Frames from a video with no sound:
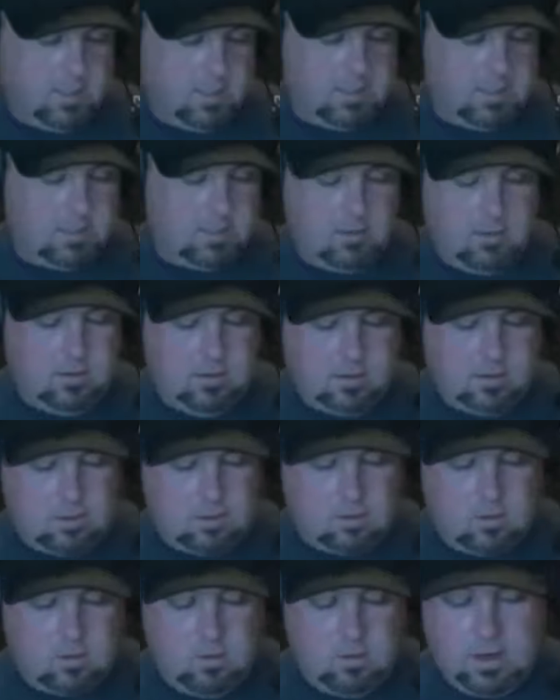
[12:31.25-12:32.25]
he's a he's a
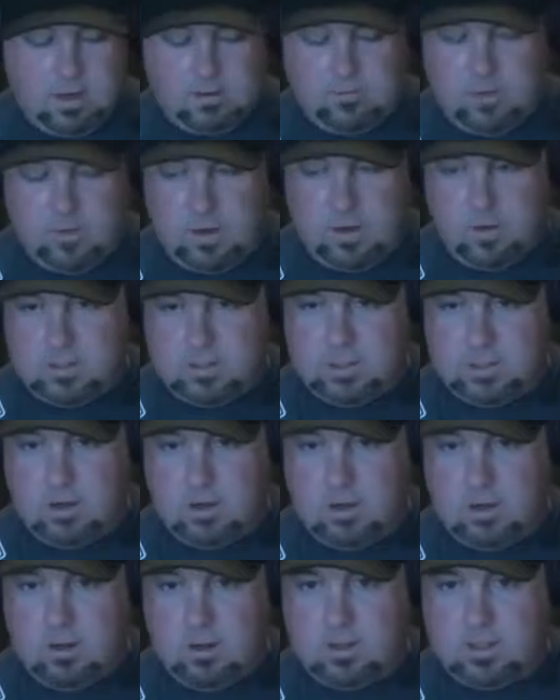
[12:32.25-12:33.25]
throwback fighter. He's got
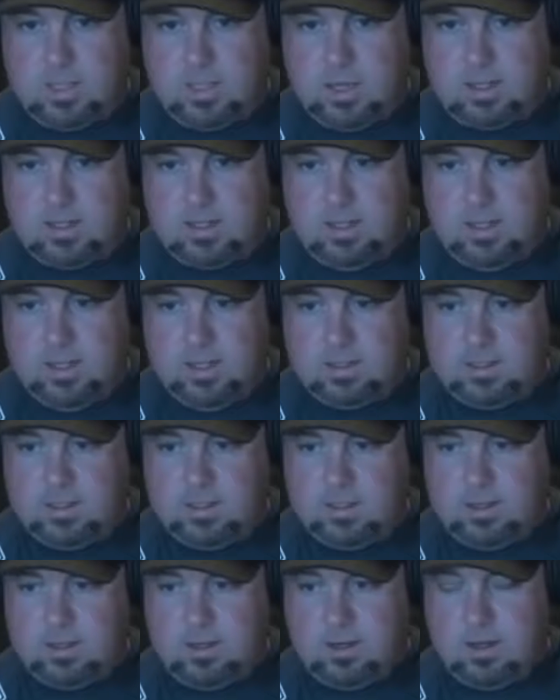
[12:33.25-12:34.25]
mm-hmm. all the techniques,
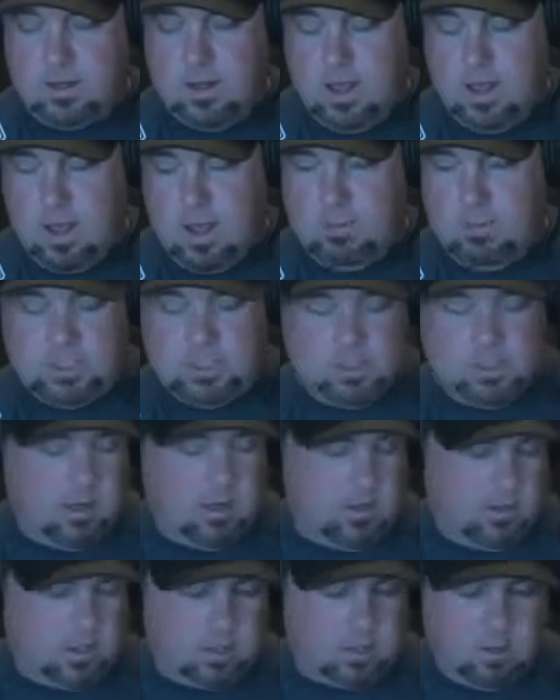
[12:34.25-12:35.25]
and and I mentioned it
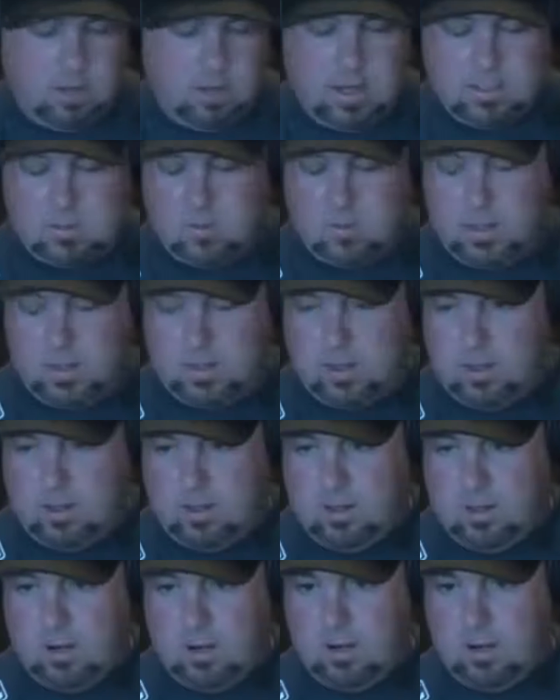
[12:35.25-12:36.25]
on the show last week that
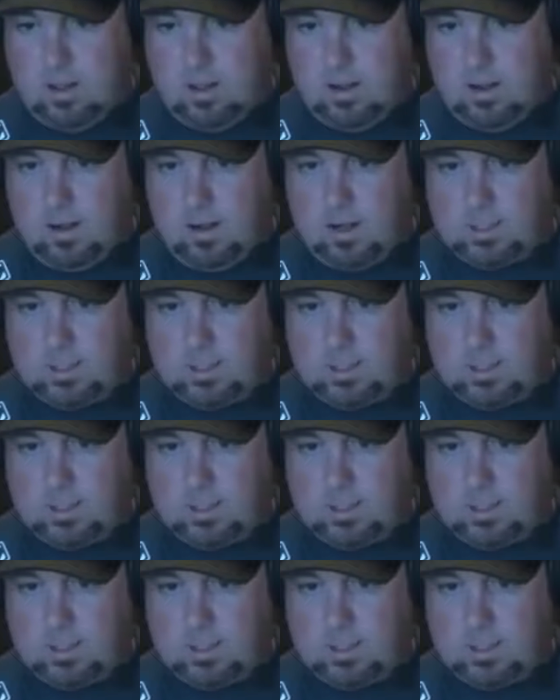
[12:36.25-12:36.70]
you know I, I